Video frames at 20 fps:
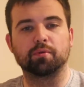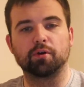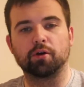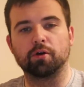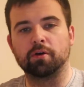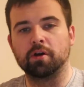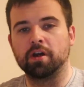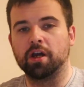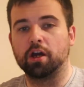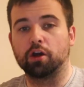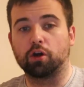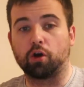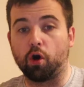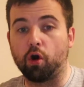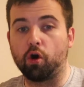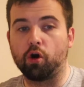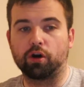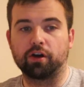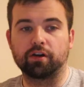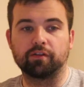But
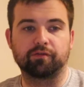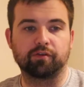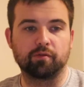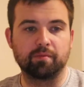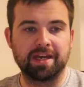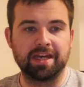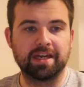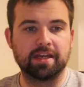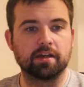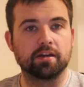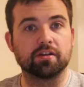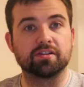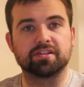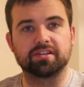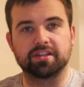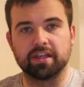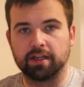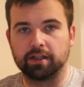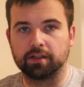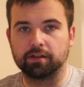Cork, for me,
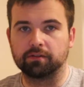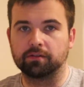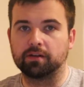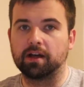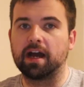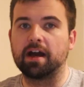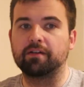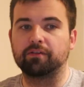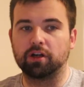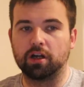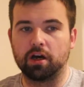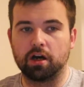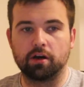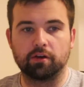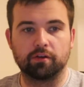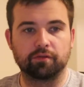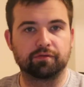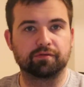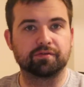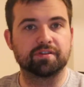still have a lot
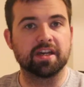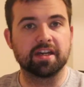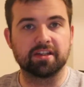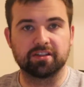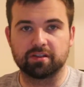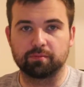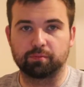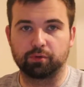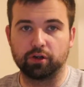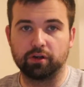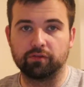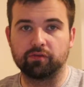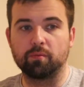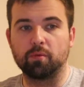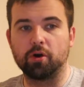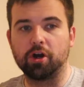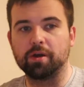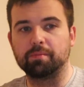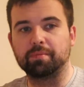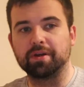of things to prove, in
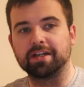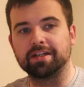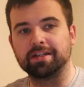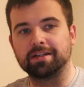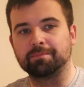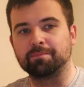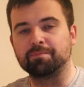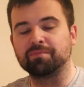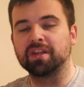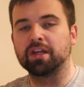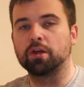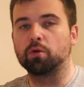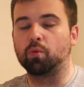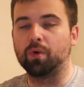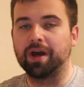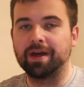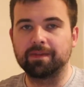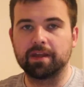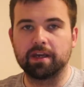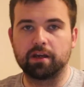my opinion,
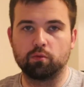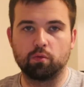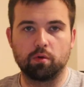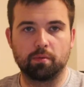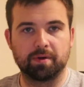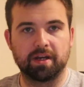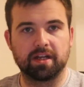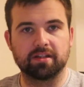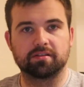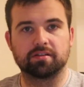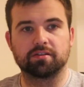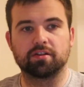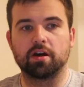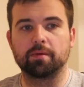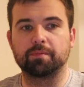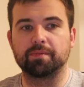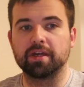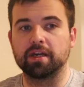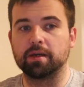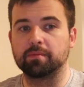when they come up against the
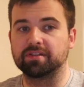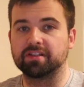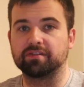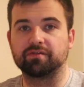top teams.